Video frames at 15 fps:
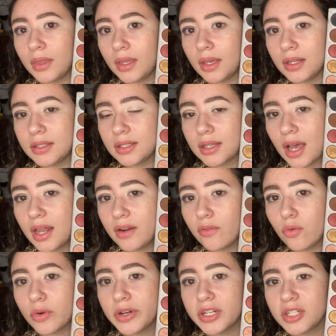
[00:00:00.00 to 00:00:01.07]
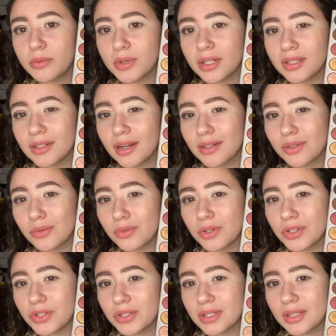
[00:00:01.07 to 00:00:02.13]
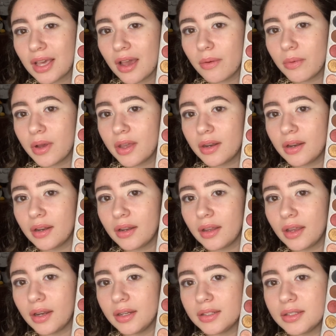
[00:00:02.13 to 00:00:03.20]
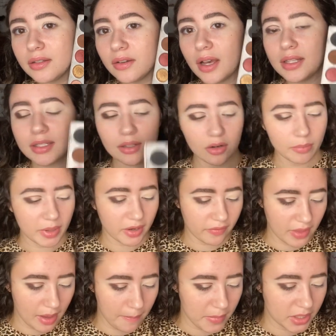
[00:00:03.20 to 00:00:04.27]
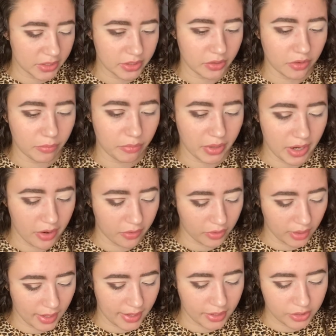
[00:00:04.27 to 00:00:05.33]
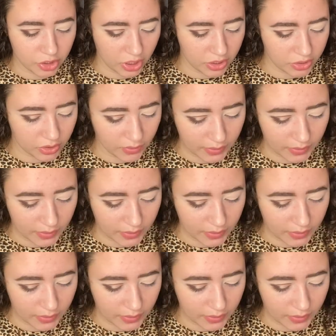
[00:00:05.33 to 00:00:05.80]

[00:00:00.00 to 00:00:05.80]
It's kind of orange, but it's not as orange as that one, and it still has a little bit of that mid-tone brown kind of shade to